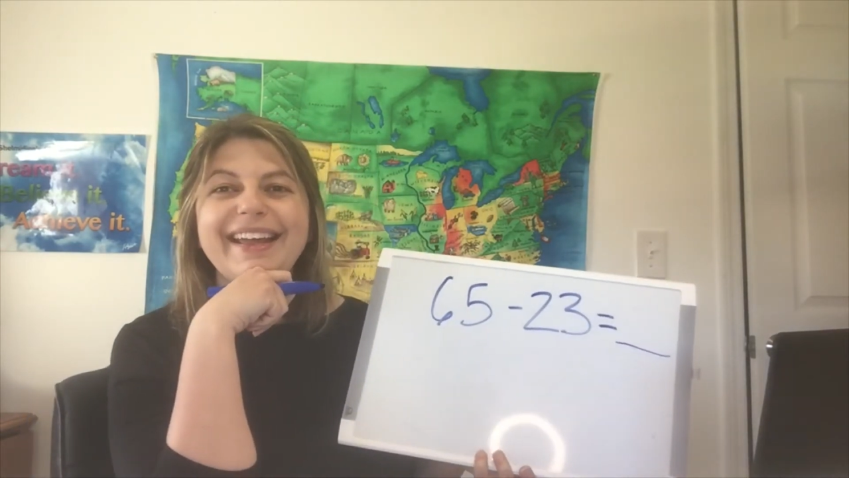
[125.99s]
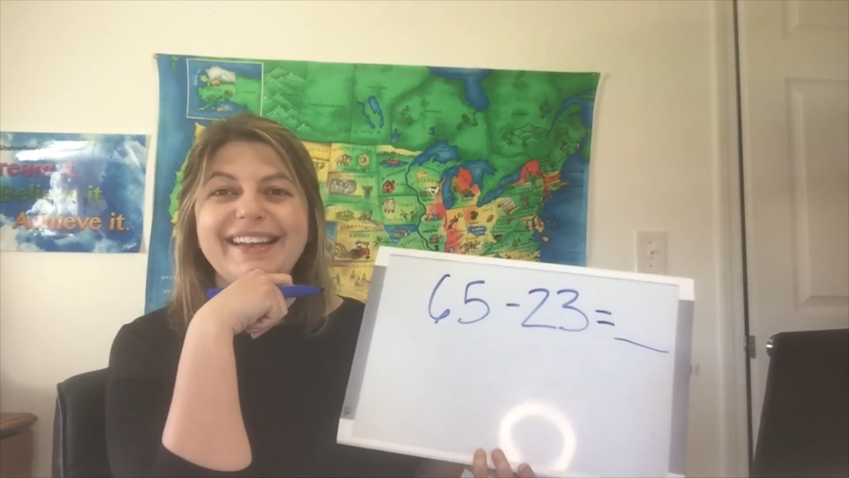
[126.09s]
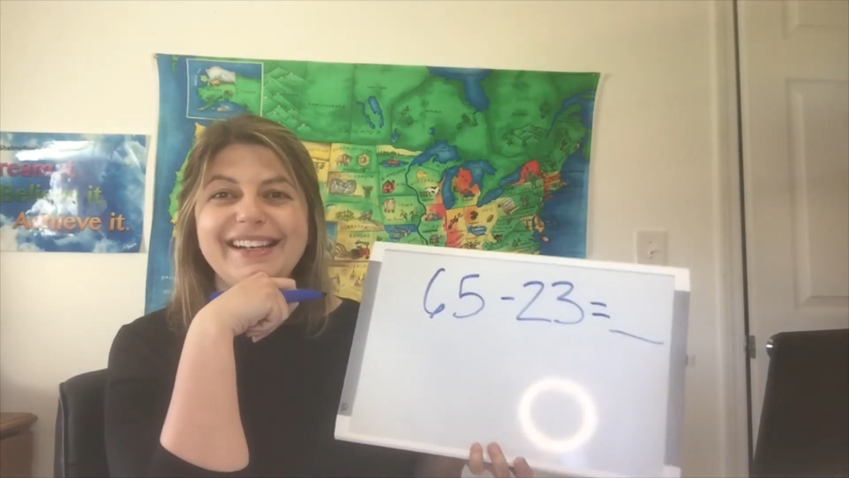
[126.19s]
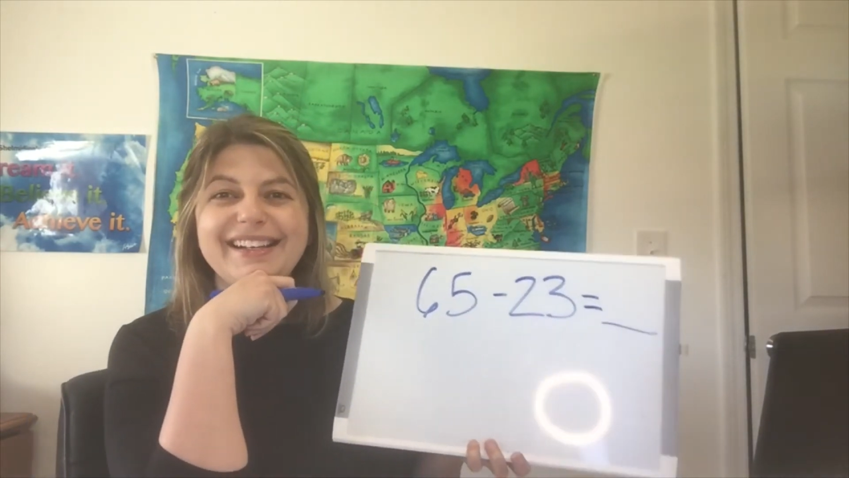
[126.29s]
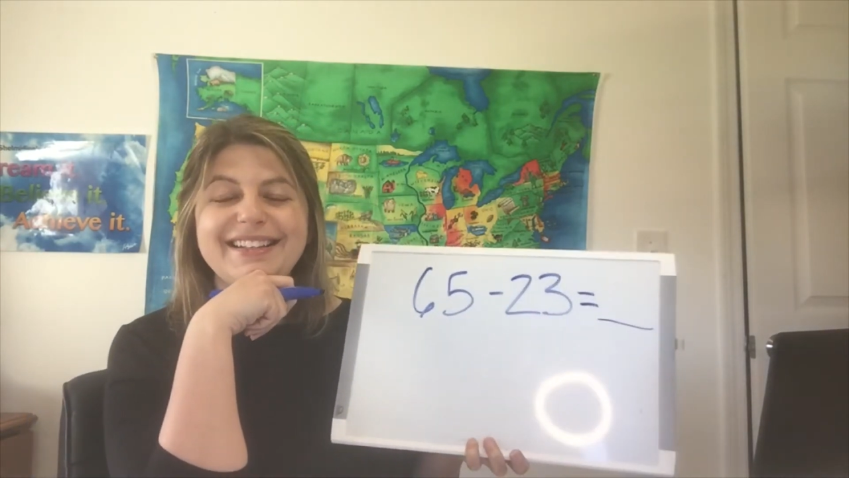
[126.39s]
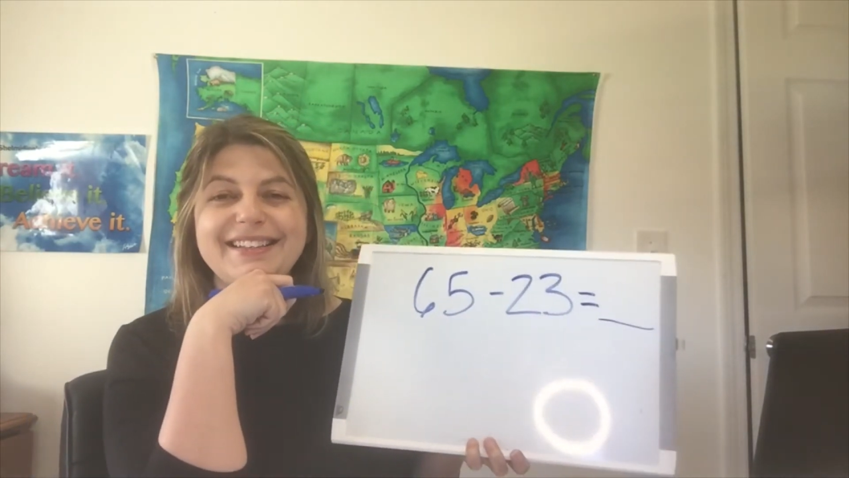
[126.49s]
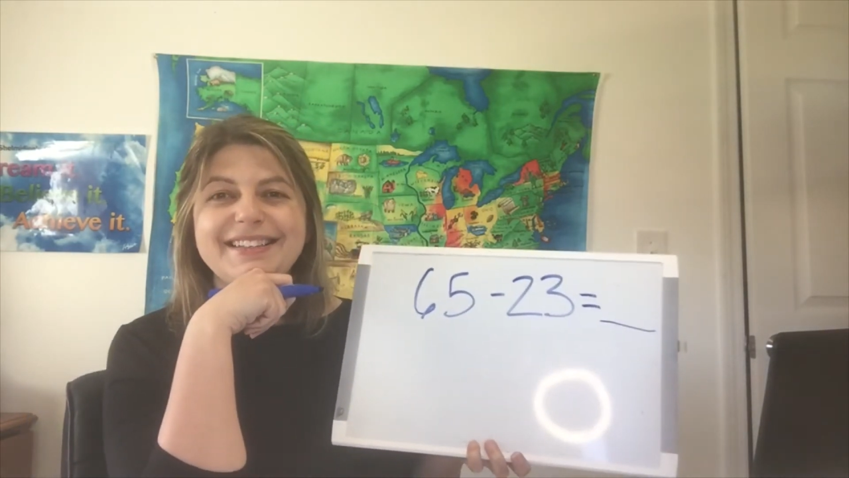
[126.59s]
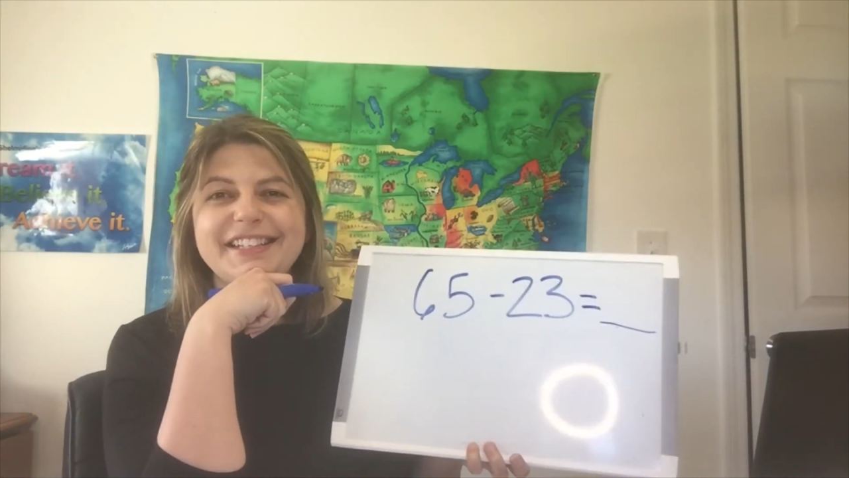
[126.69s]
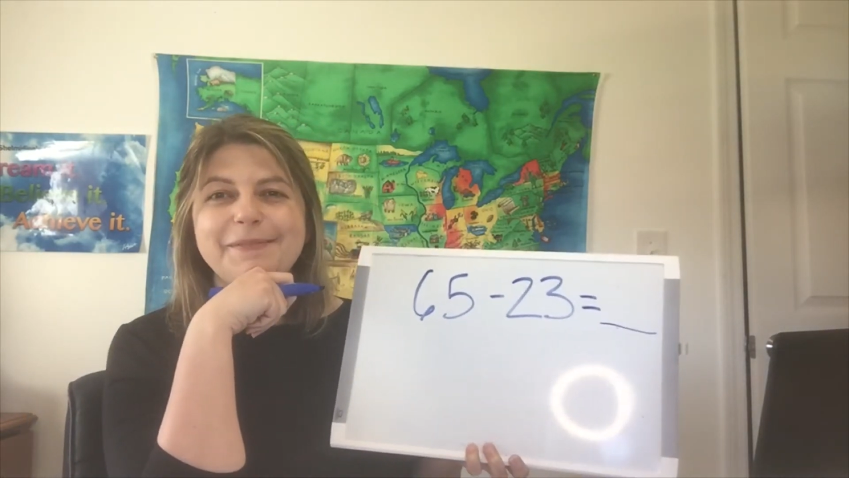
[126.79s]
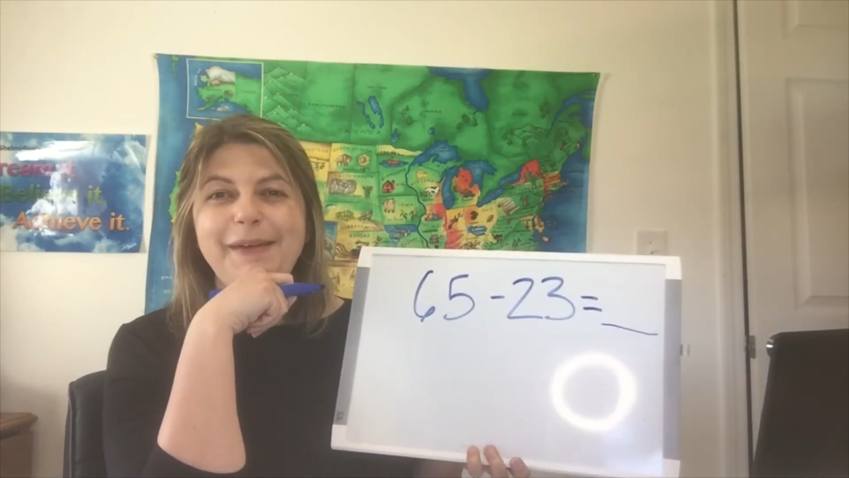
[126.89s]

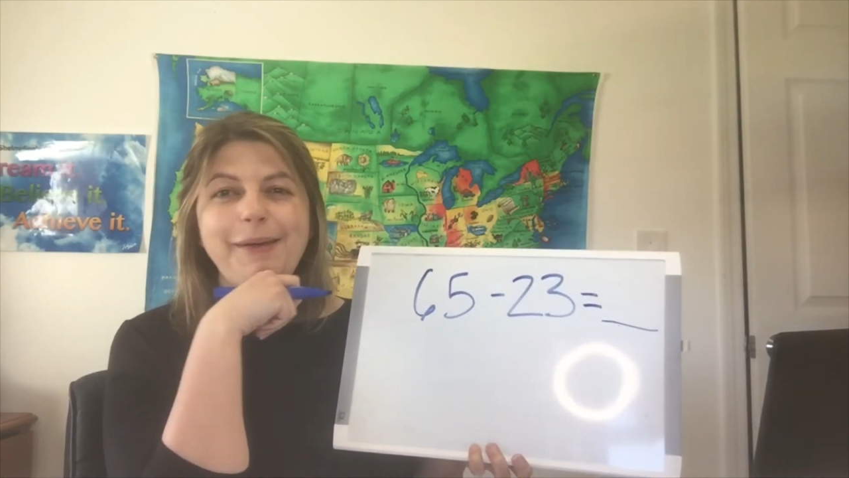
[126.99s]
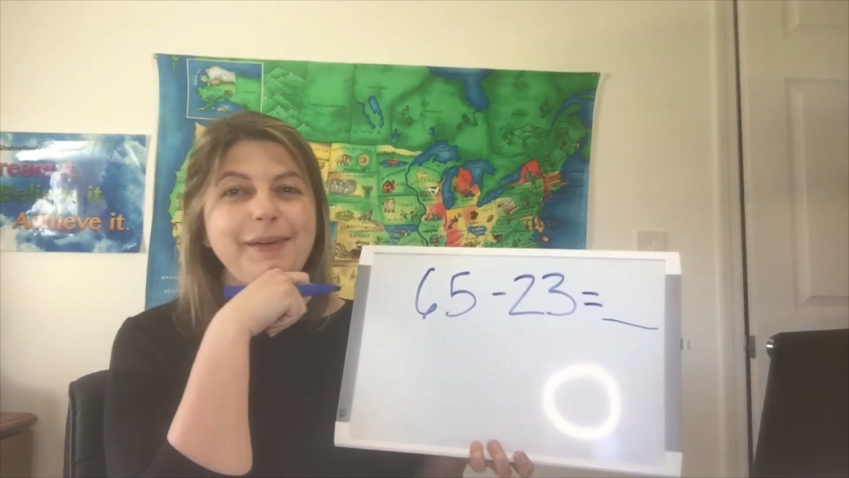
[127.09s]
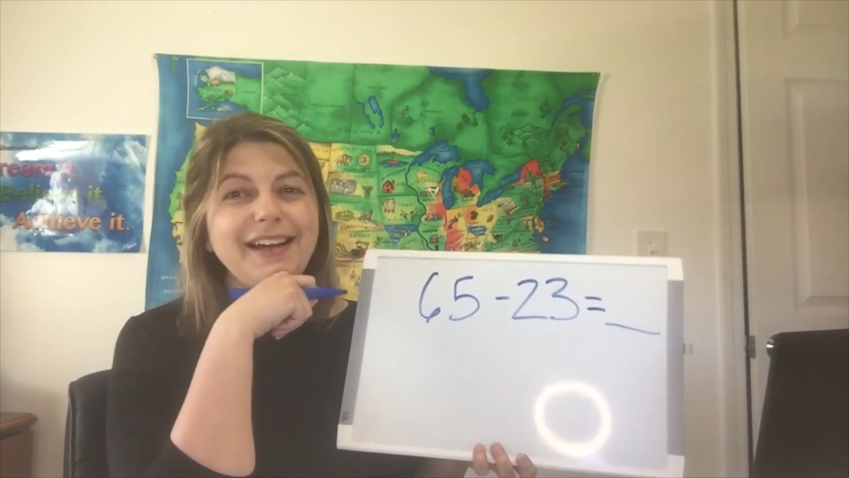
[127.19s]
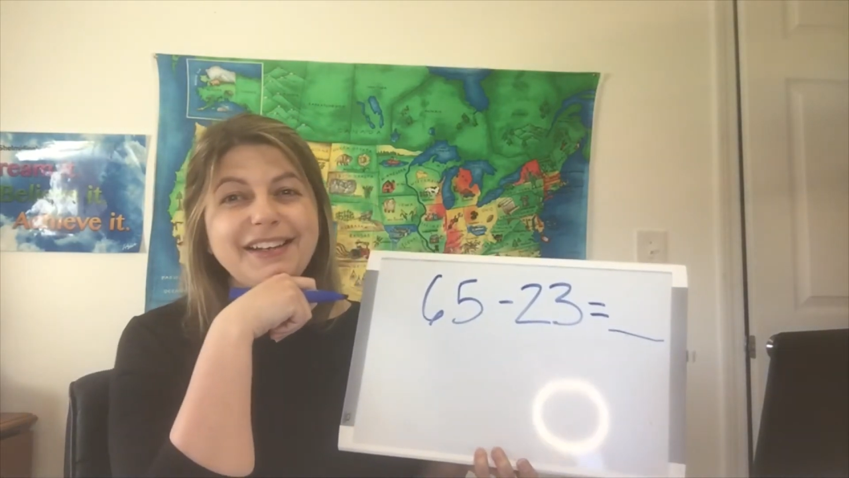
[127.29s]
And maybe